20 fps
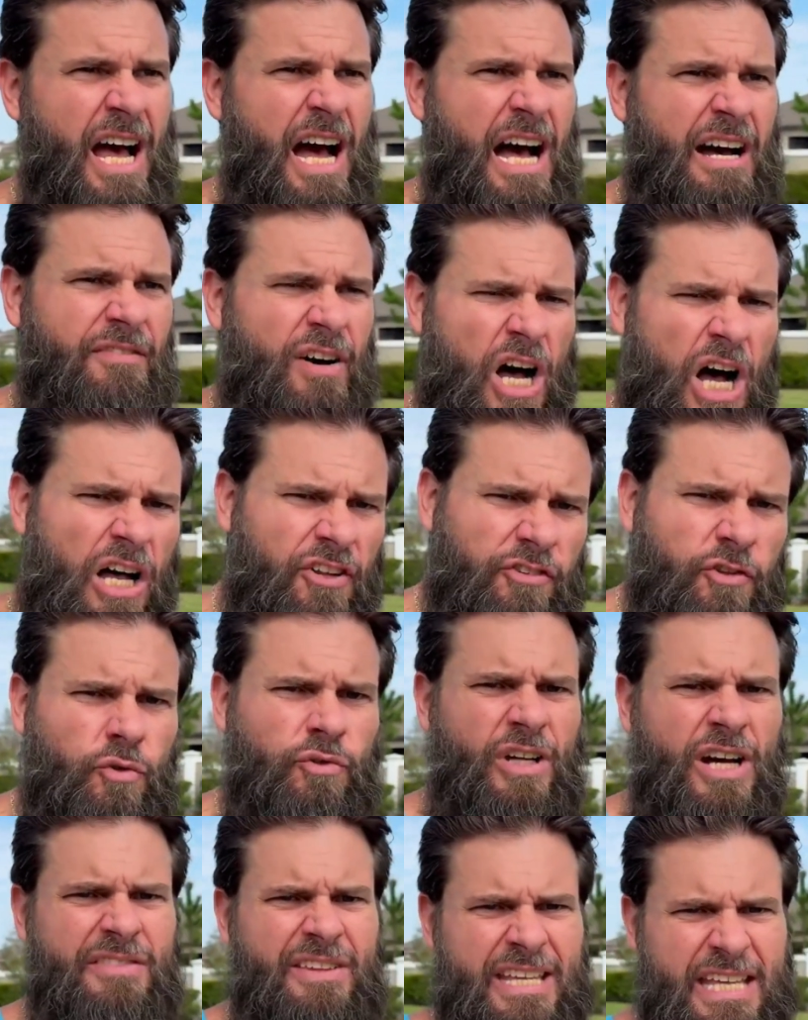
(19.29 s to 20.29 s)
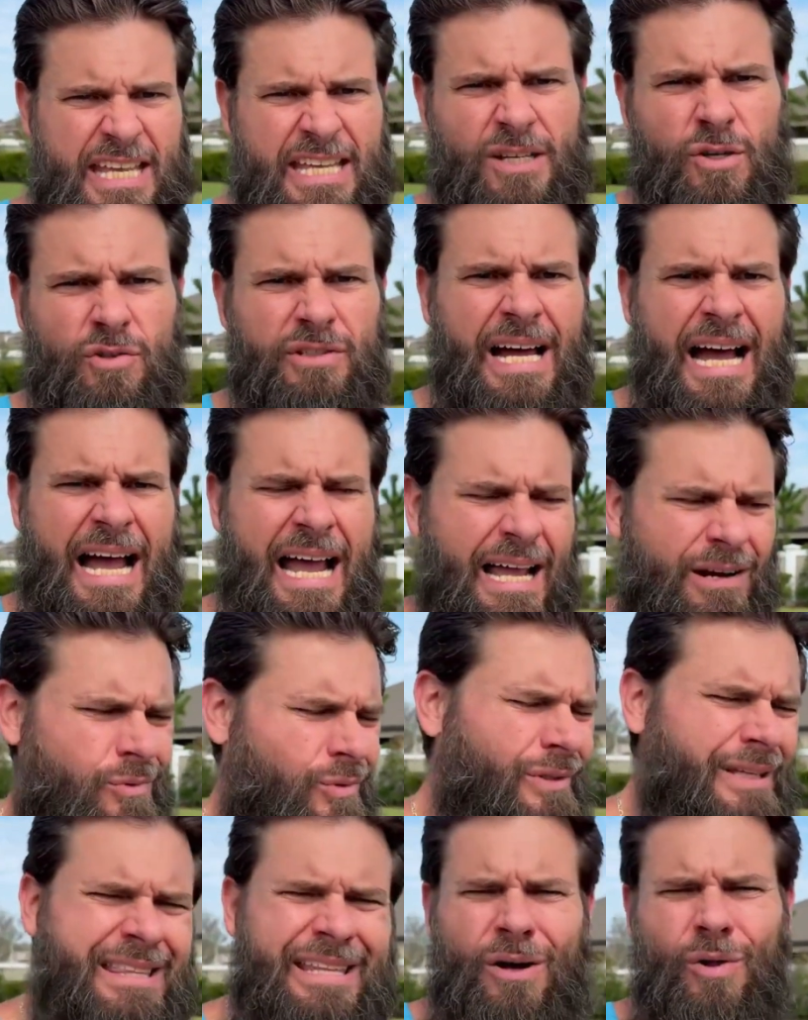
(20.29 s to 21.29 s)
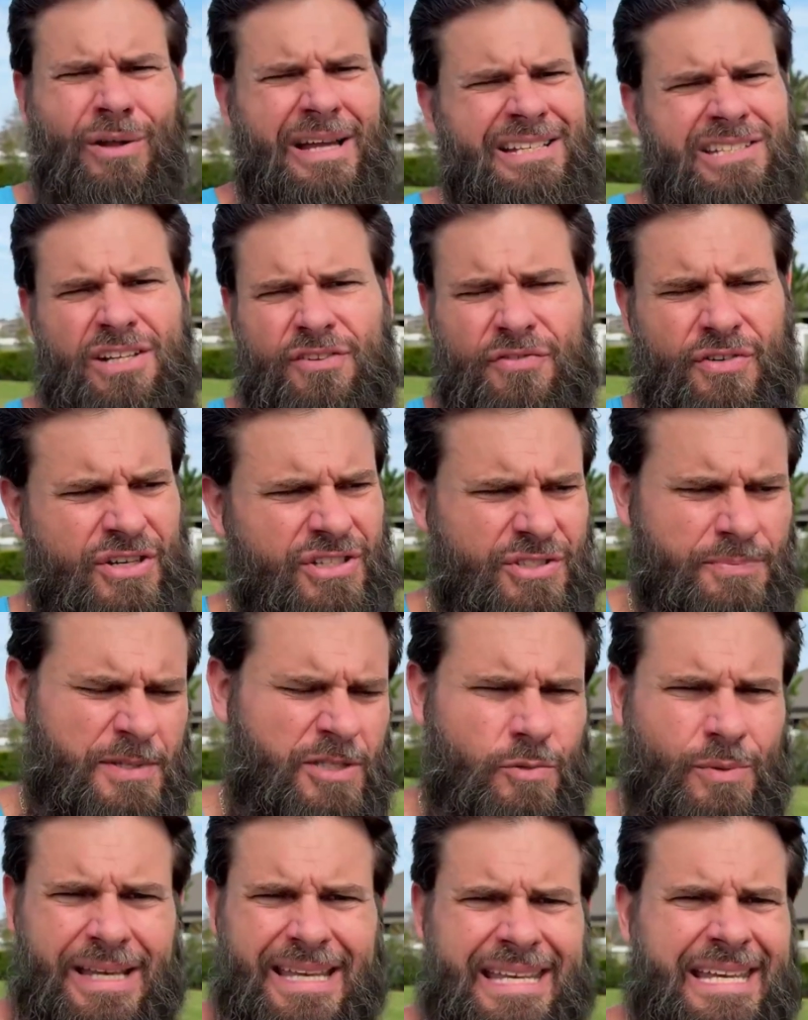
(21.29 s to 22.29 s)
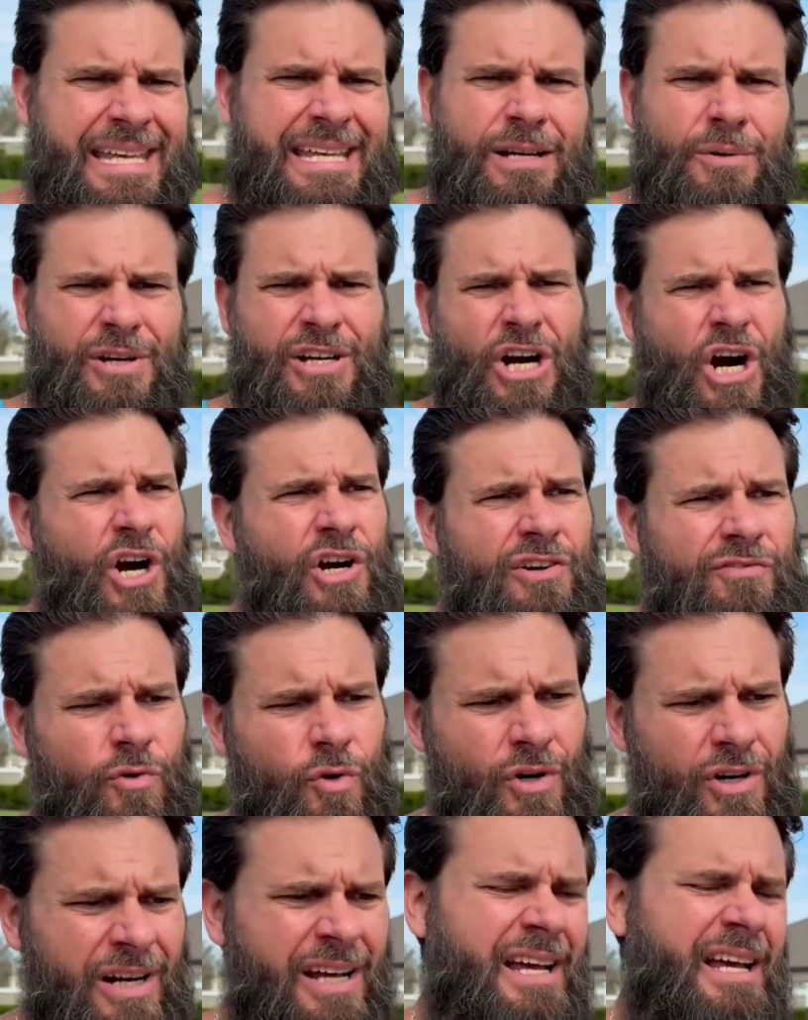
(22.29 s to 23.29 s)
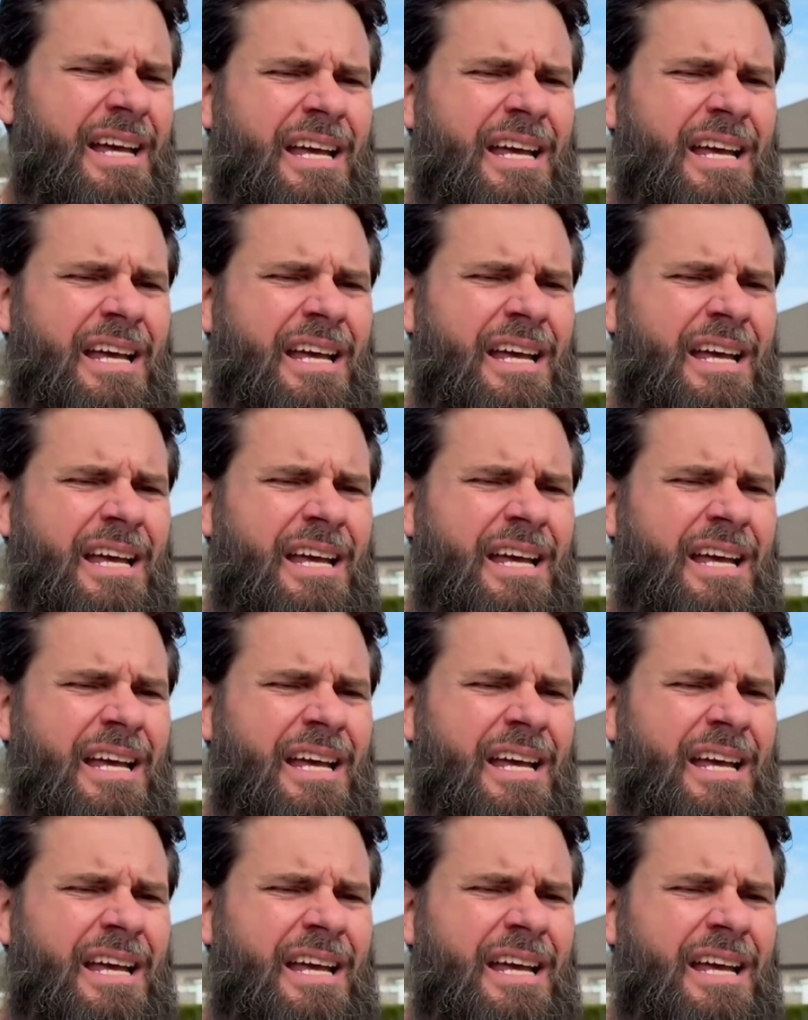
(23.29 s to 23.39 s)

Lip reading: I've also done the keto diet. Really the only difference between keto and carnivore